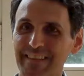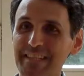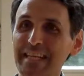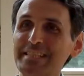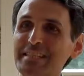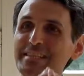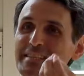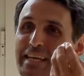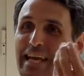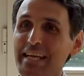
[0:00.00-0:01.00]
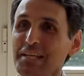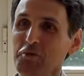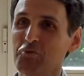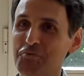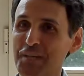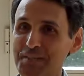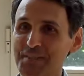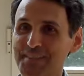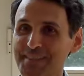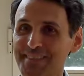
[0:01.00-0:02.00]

It doesn't need any of that.